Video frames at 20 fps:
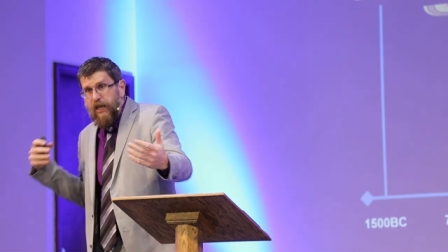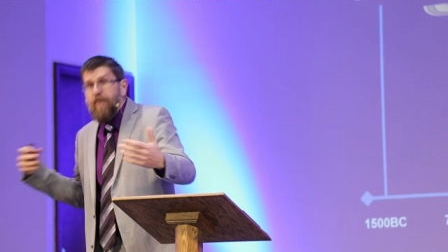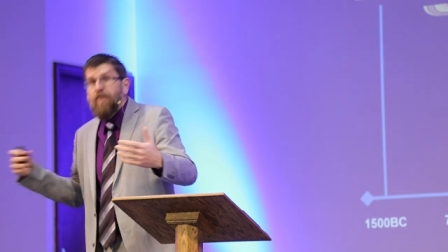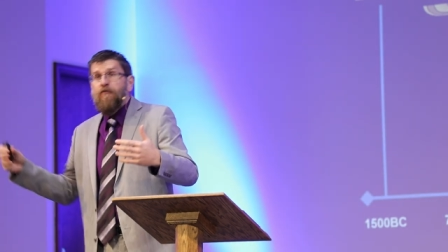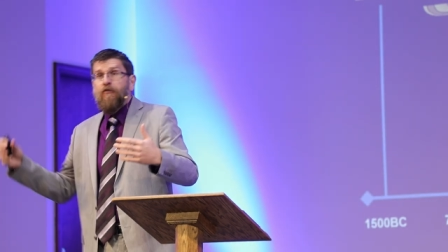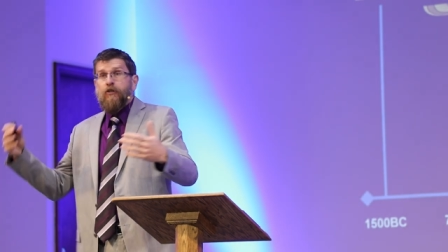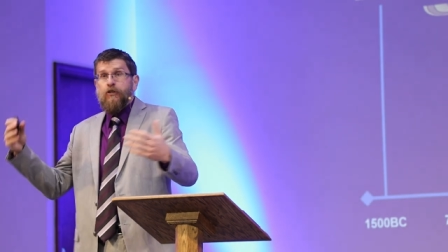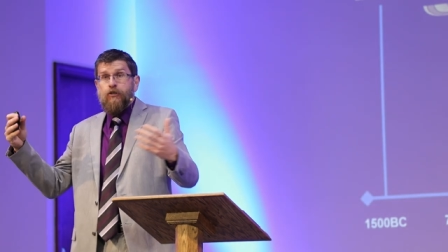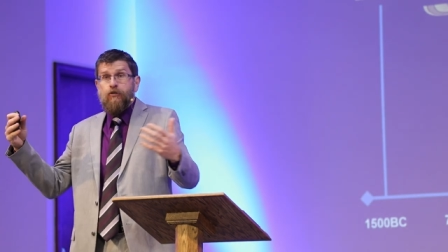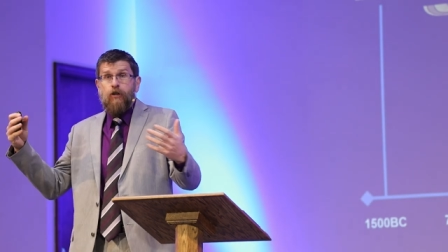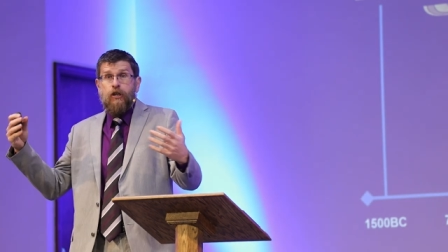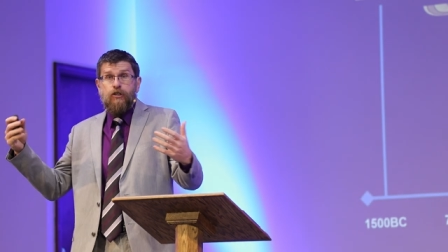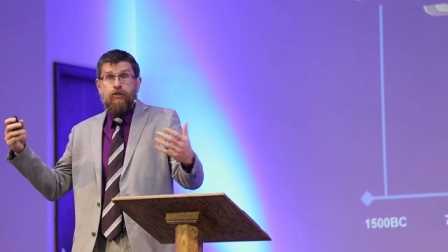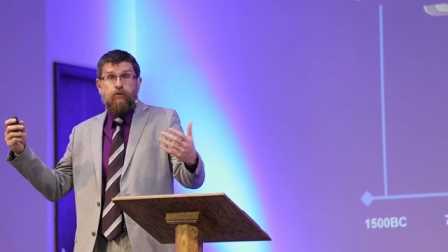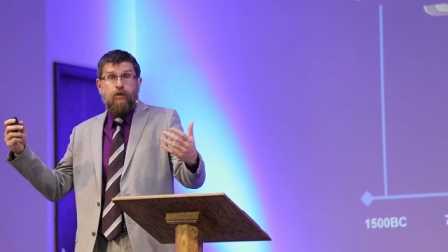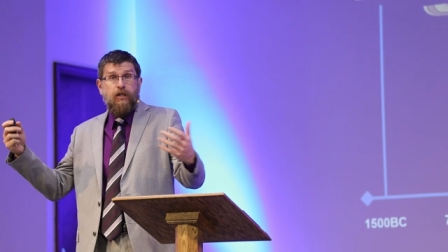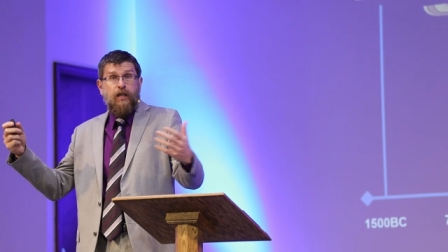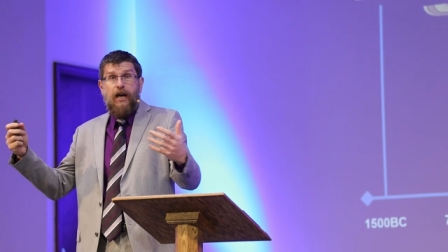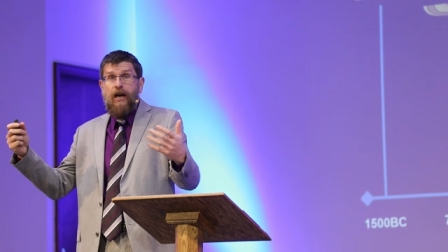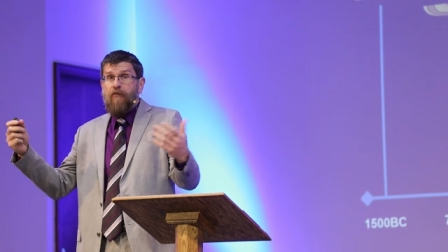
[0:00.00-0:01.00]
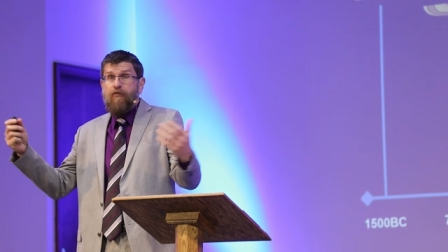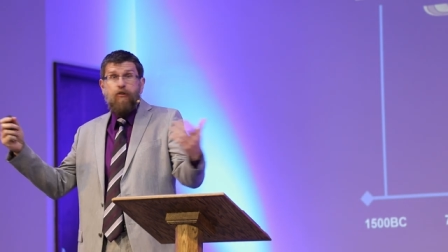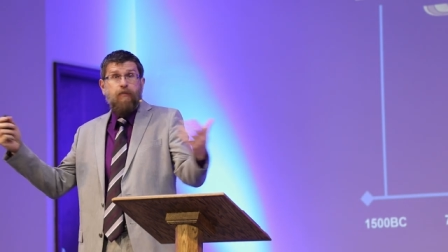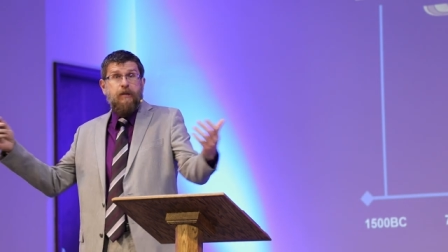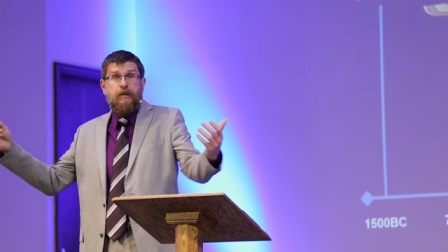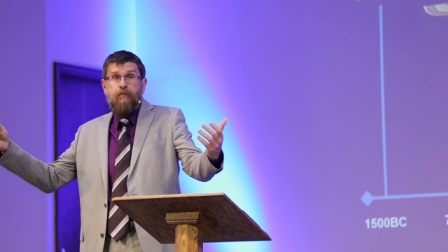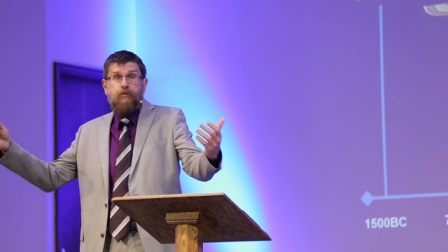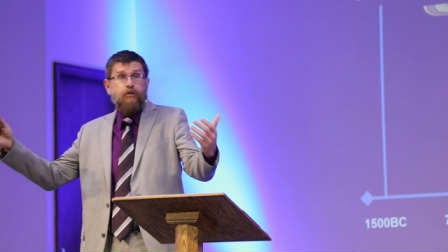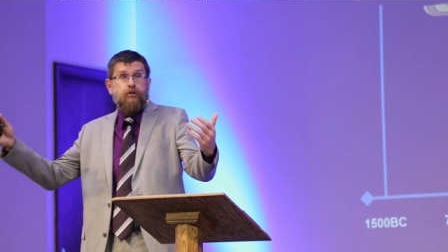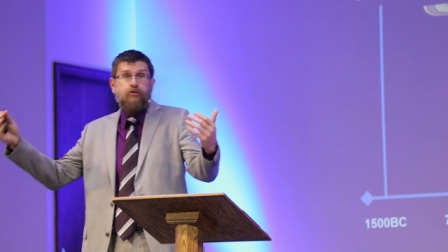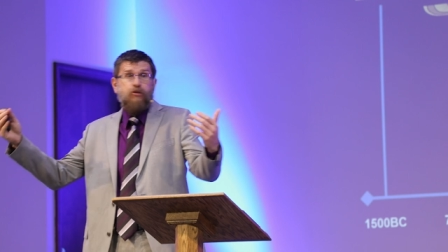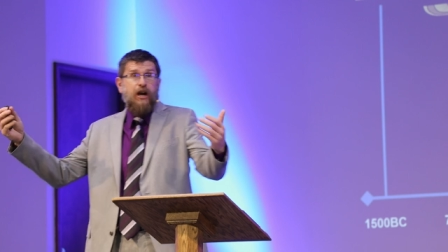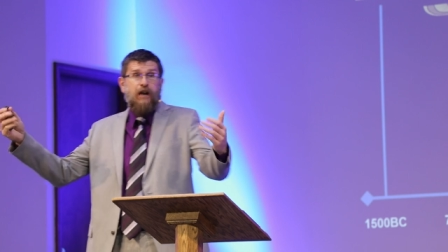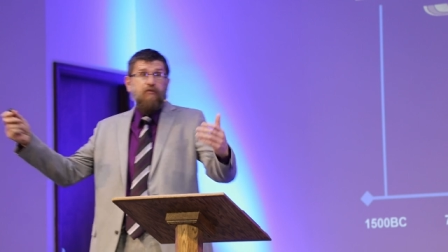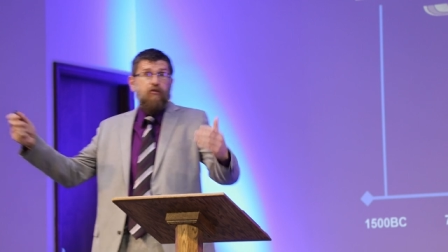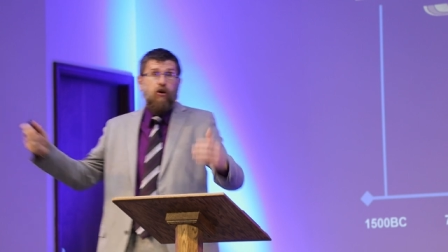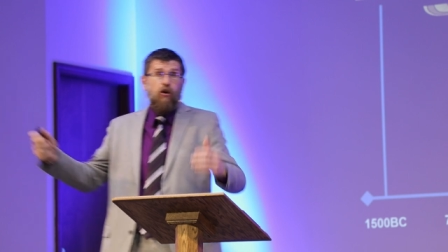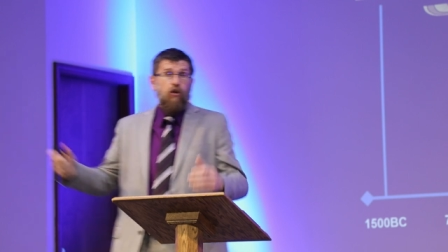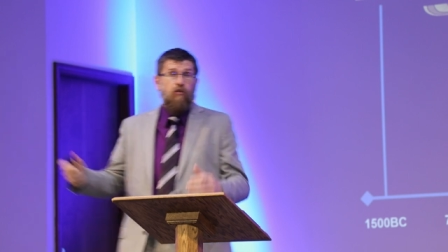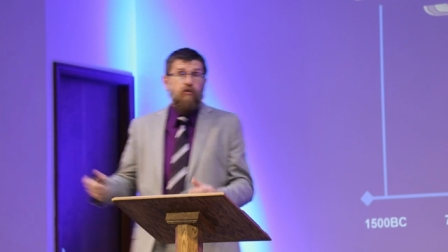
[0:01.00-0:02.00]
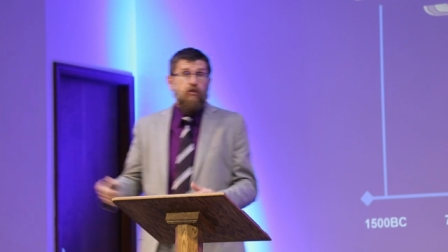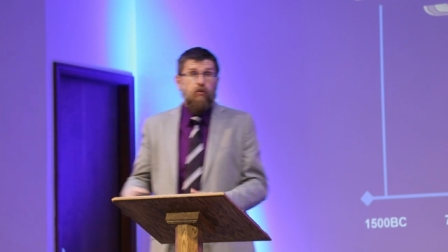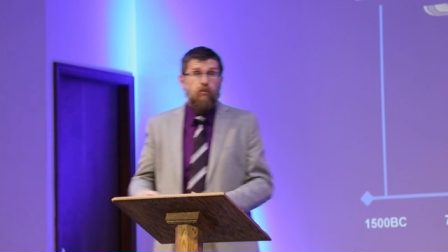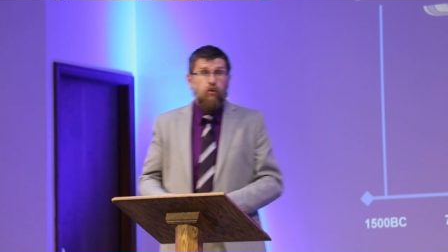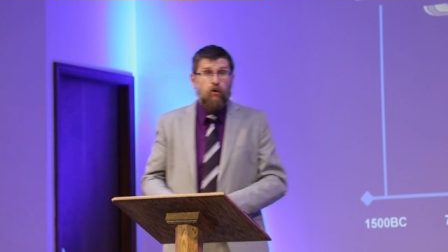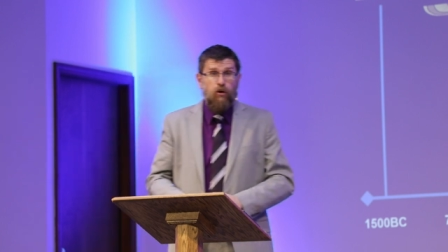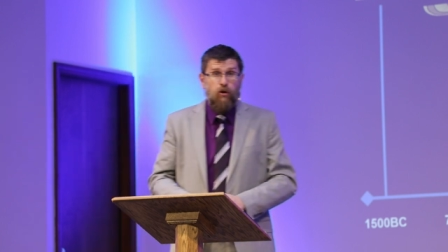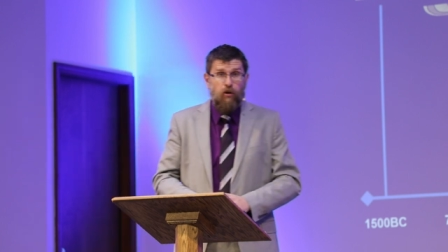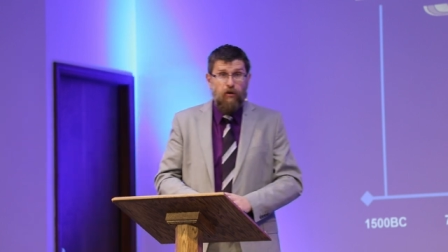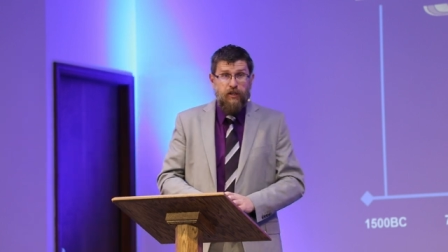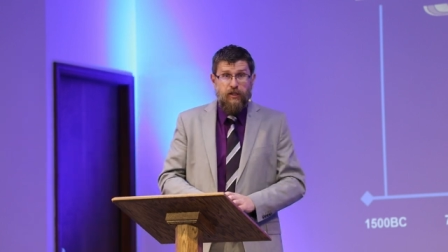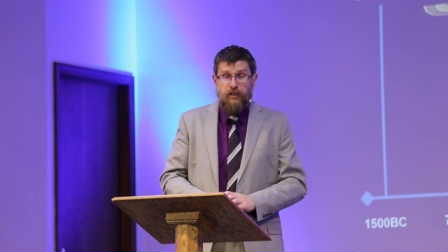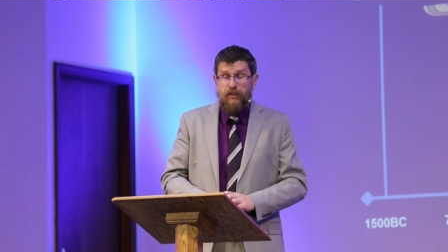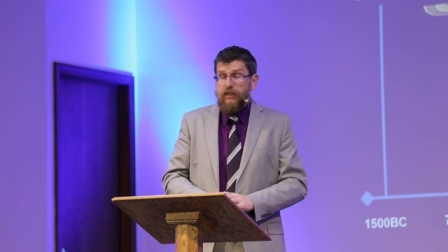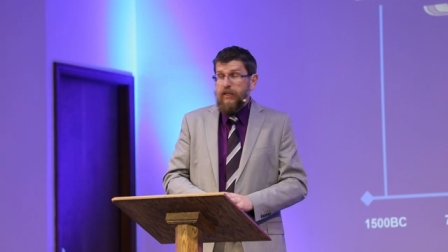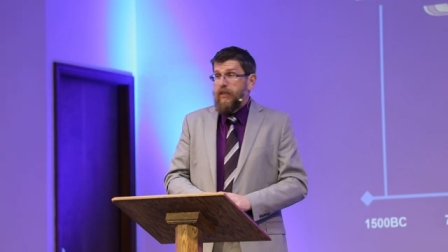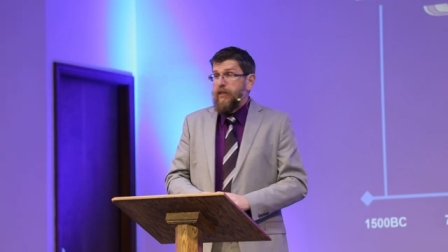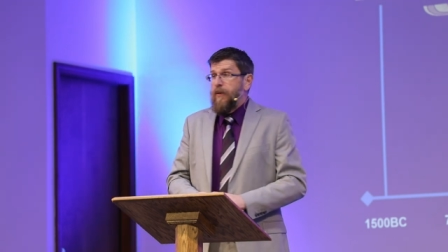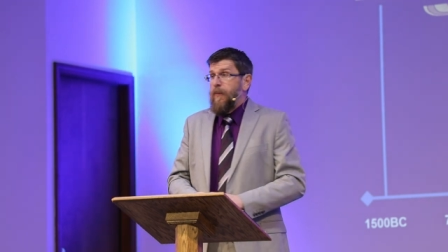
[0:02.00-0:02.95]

infrastructure allowed for people to travel all over the world, and